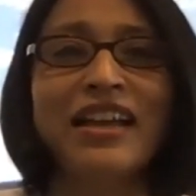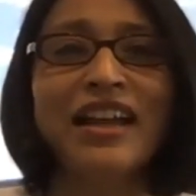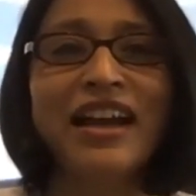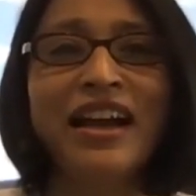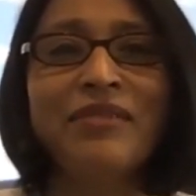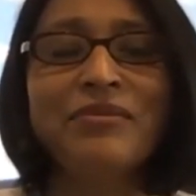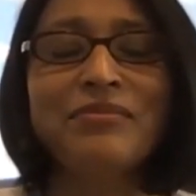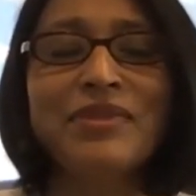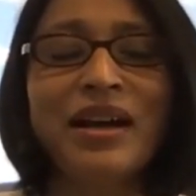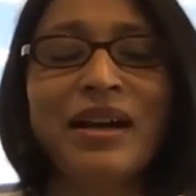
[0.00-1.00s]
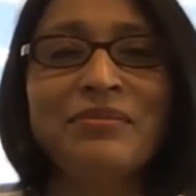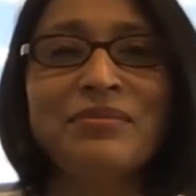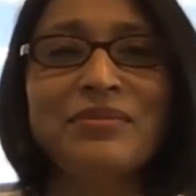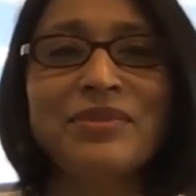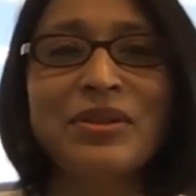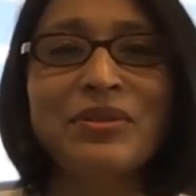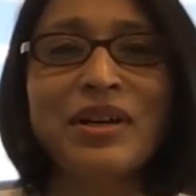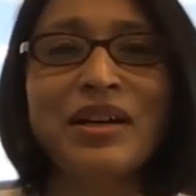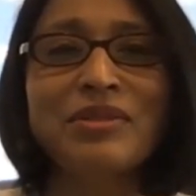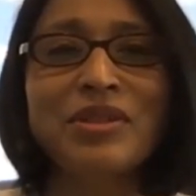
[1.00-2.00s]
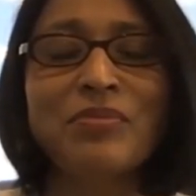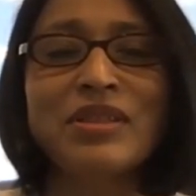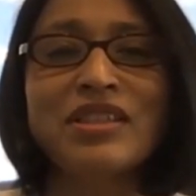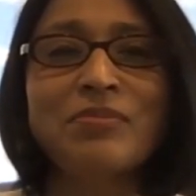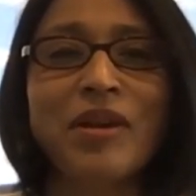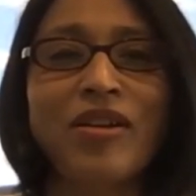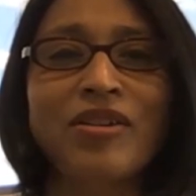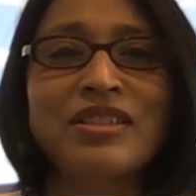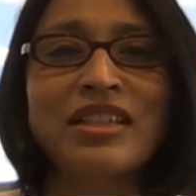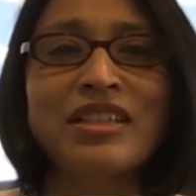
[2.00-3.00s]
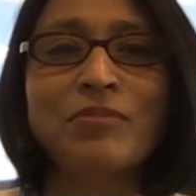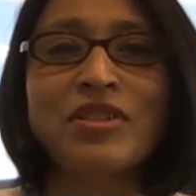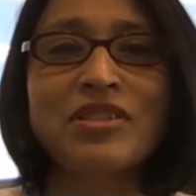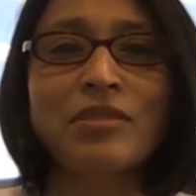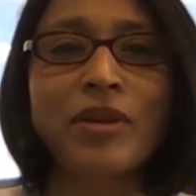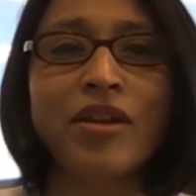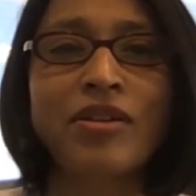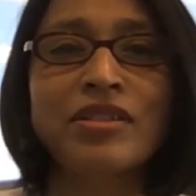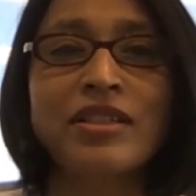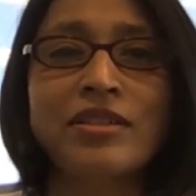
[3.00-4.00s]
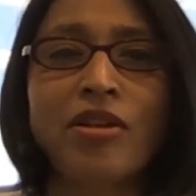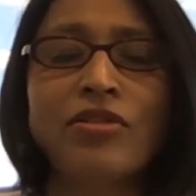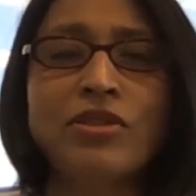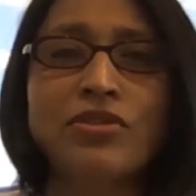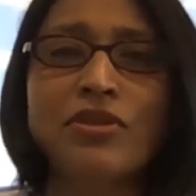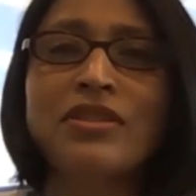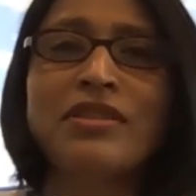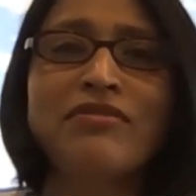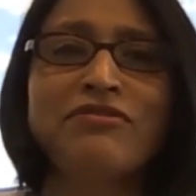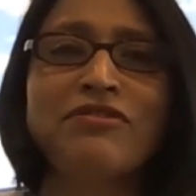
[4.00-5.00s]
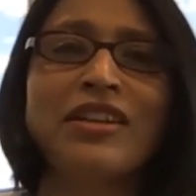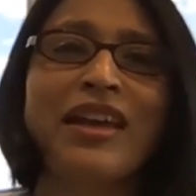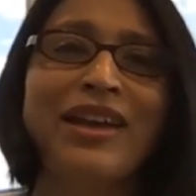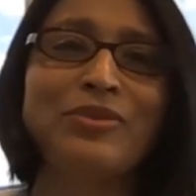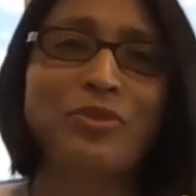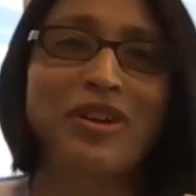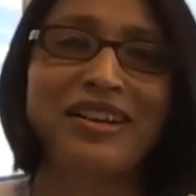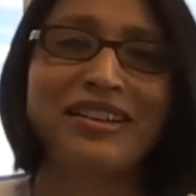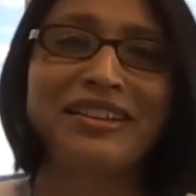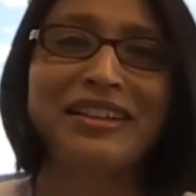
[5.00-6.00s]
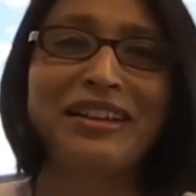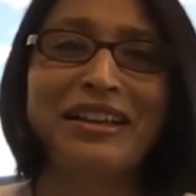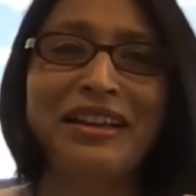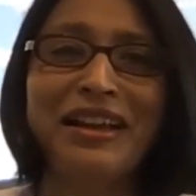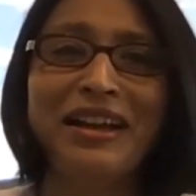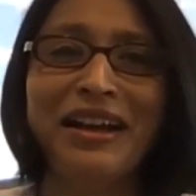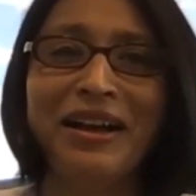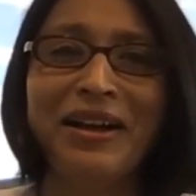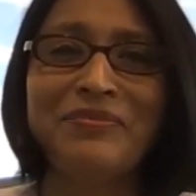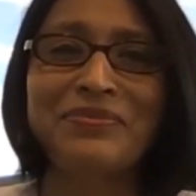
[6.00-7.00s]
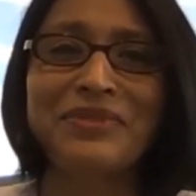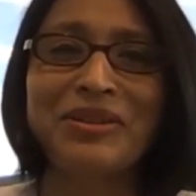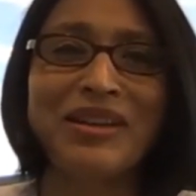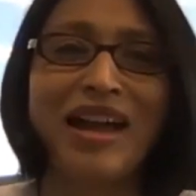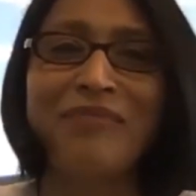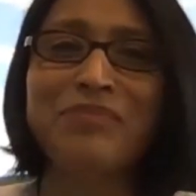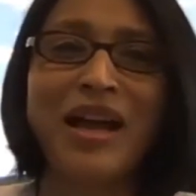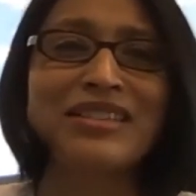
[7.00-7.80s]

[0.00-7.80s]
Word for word: um, um you know uh, your business priorities personal priorities and also doing some fun at work um, you know, and our, our,